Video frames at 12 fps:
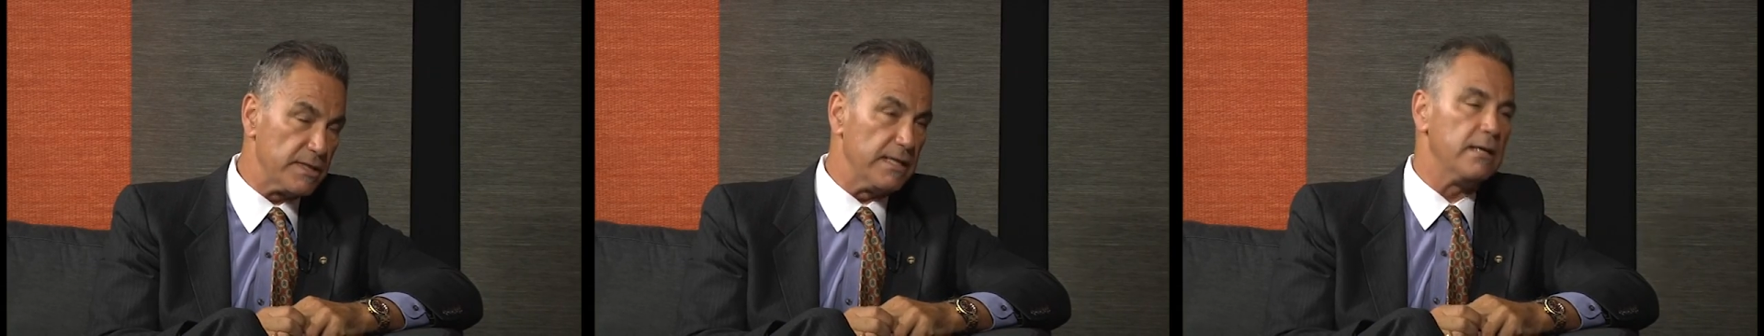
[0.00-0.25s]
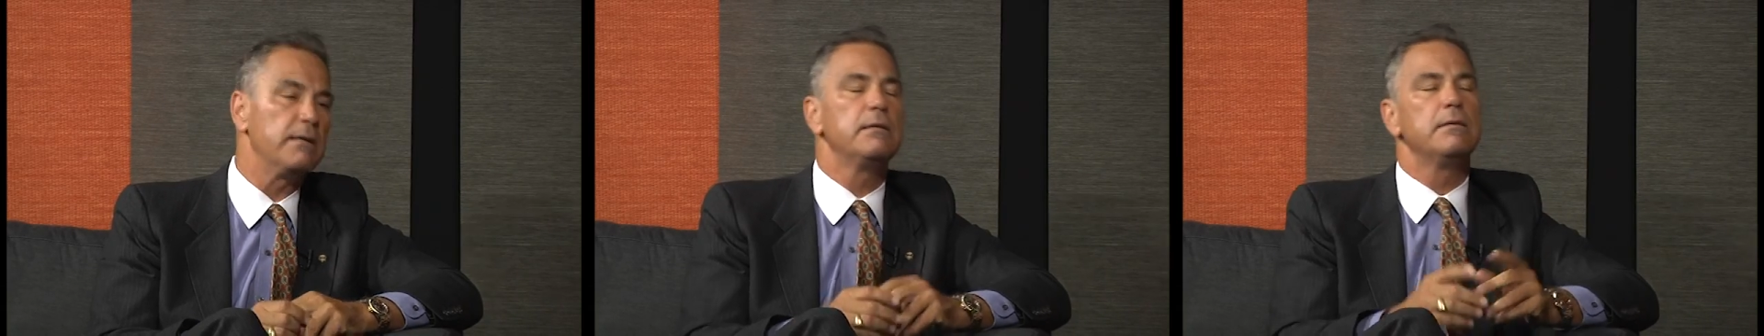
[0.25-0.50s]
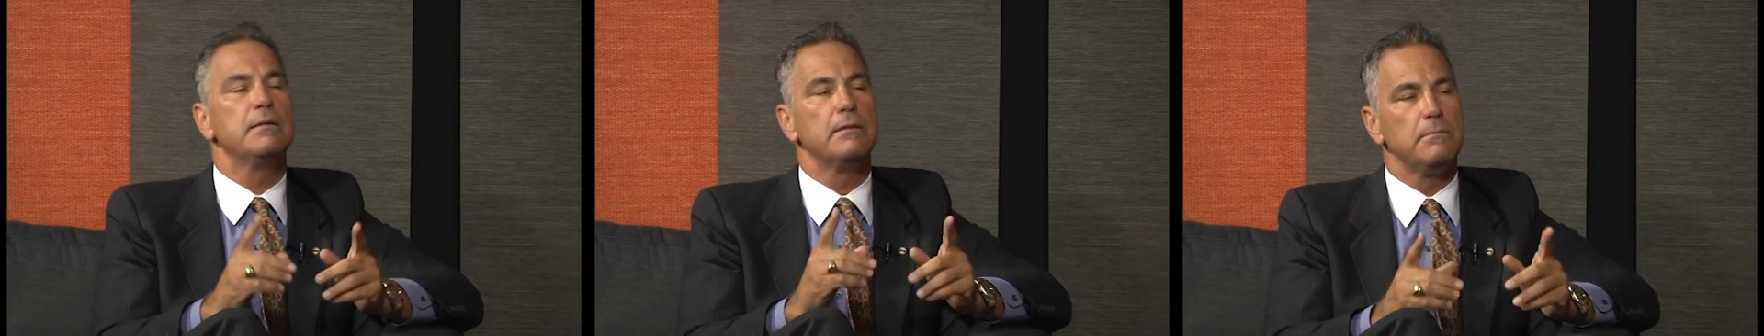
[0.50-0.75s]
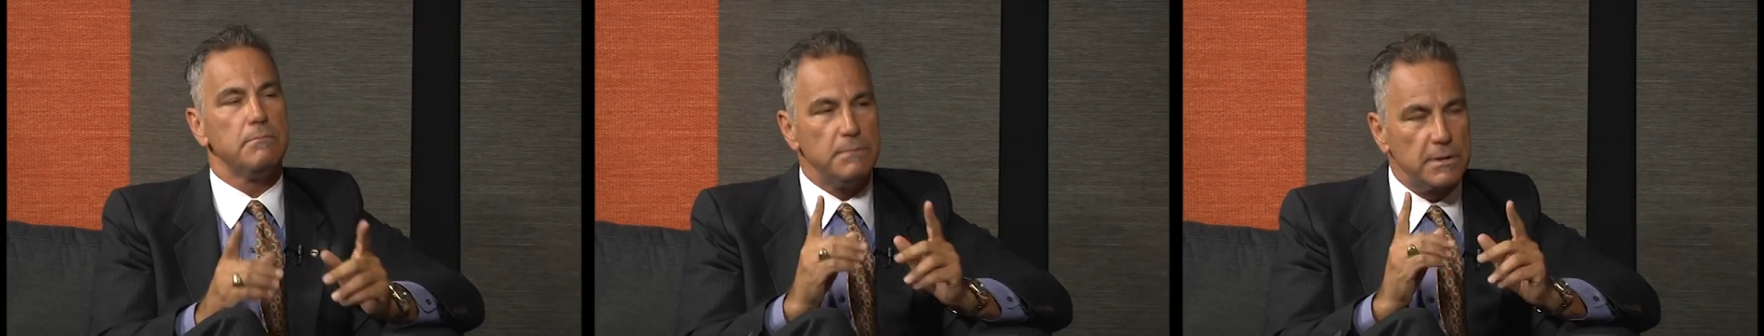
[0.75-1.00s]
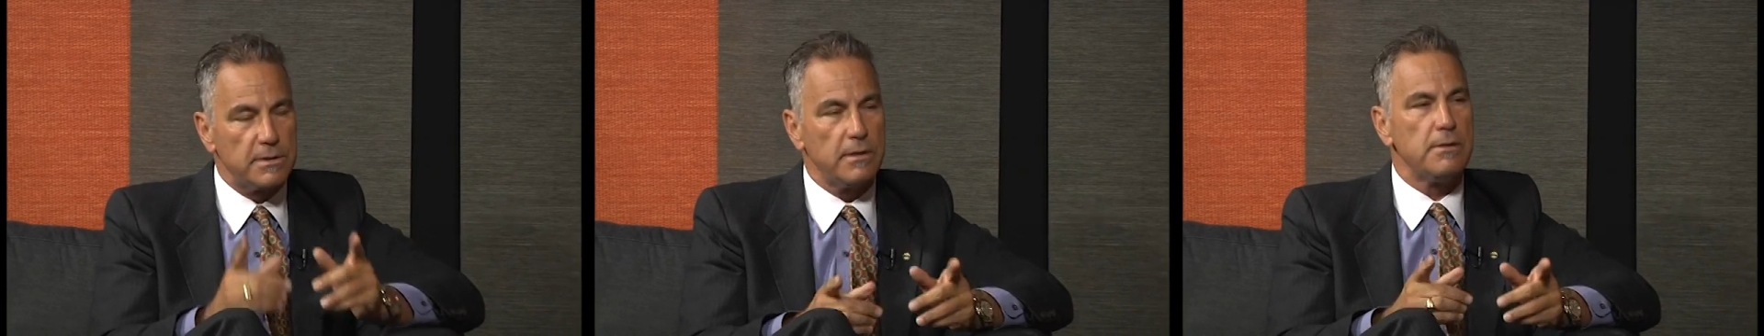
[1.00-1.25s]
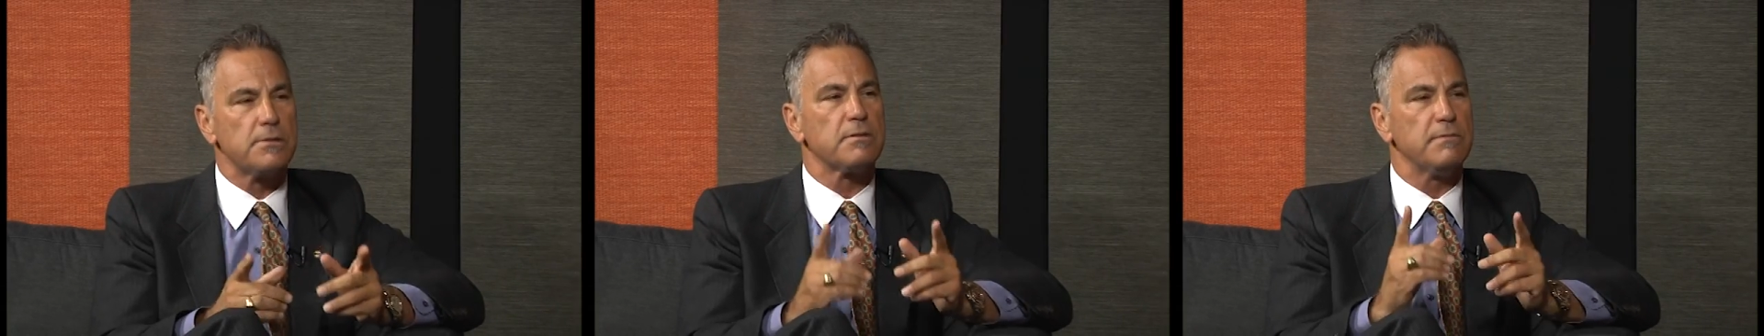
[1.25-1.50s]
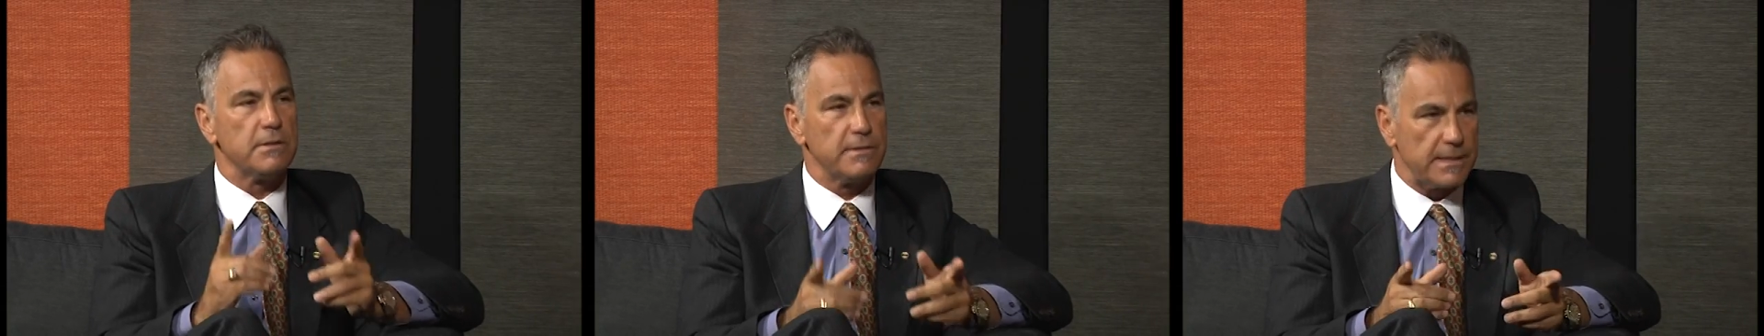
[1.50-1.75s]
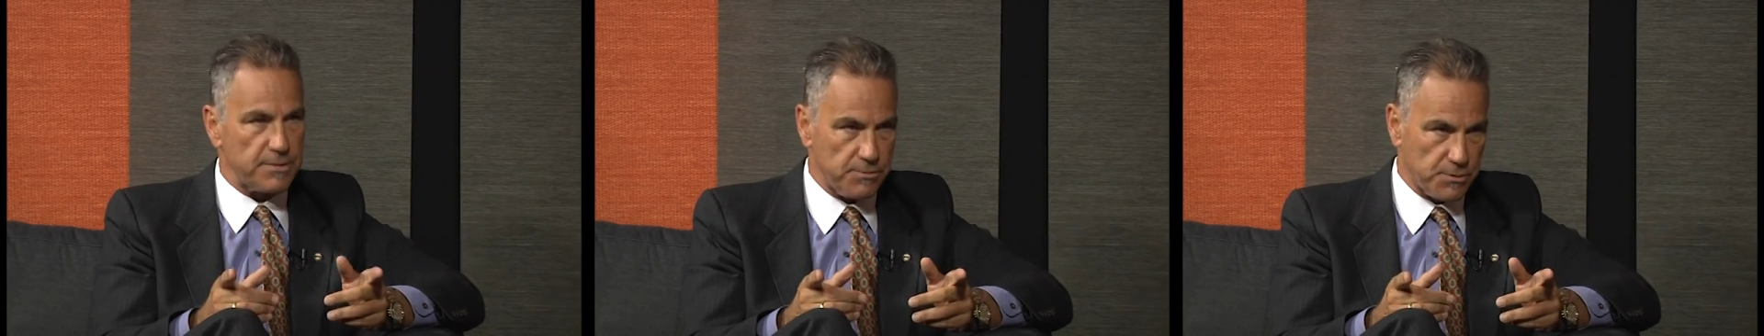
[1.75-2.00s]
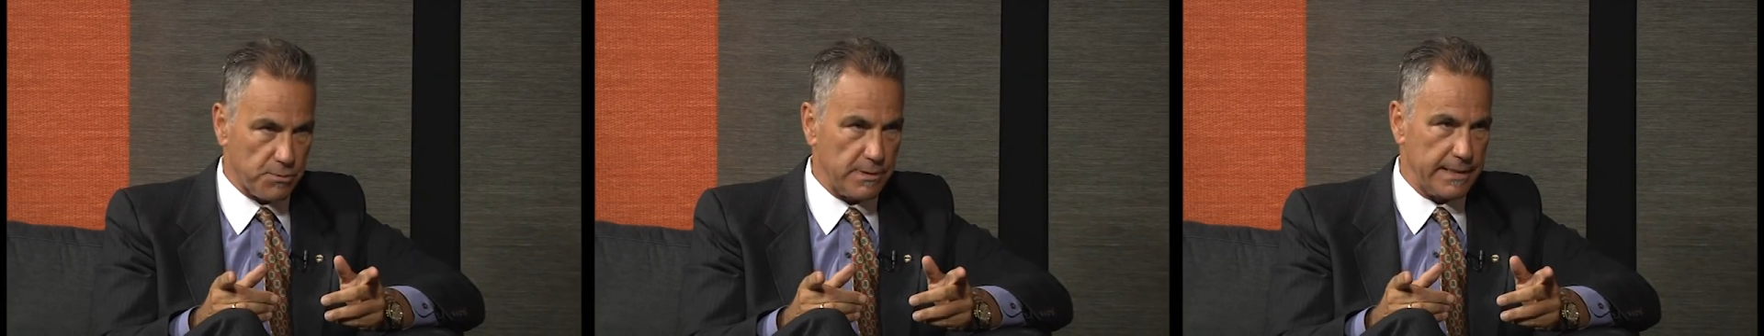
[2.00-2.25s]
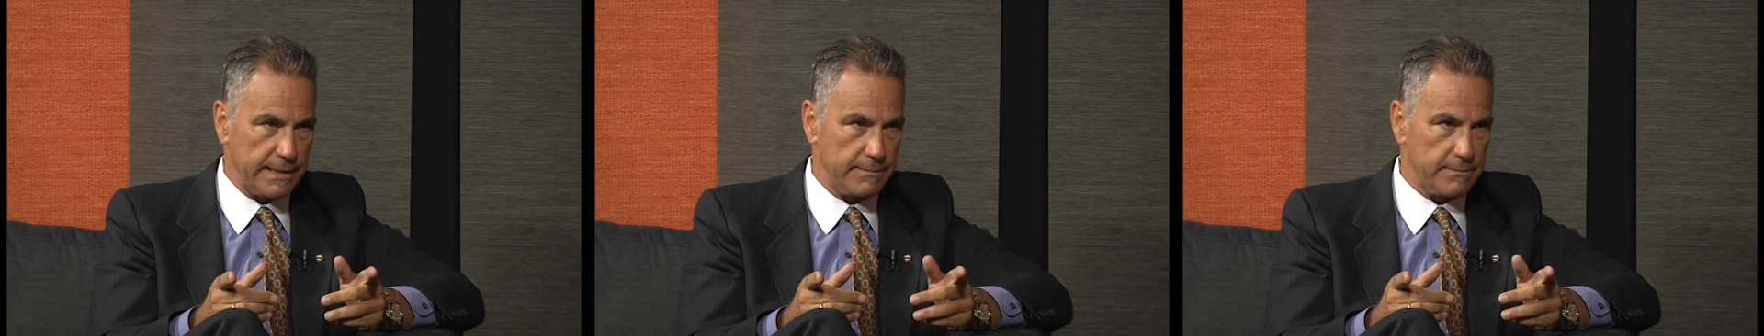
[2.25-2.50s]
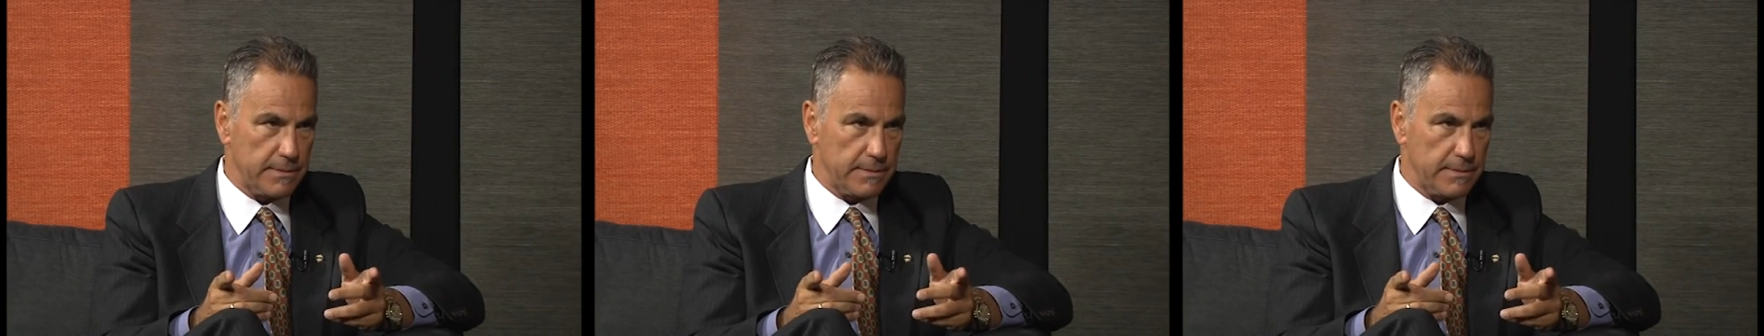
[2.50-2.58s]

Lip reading: now because of international trade.